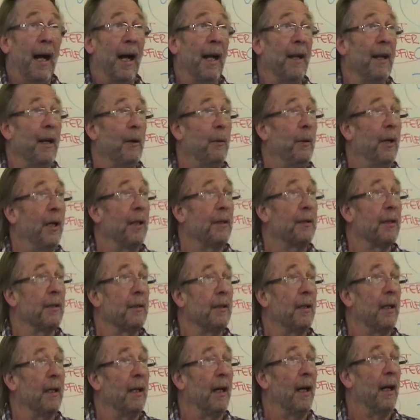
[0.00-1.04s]
And I worked
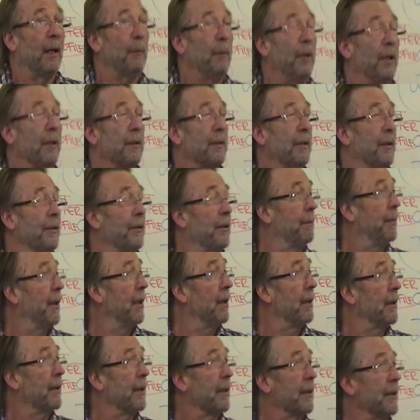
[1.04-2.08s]
on the
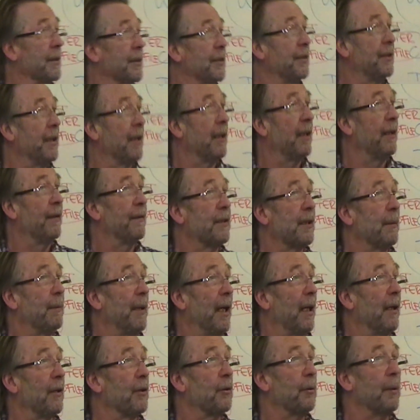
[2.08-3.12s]
buildings, you know, for
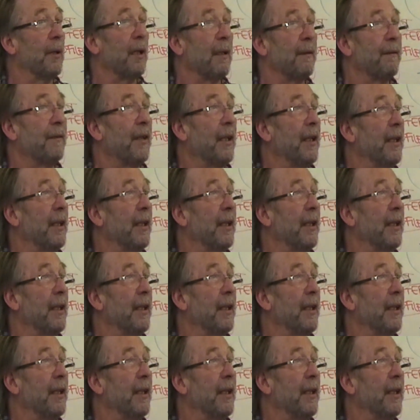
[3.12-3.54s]
about 12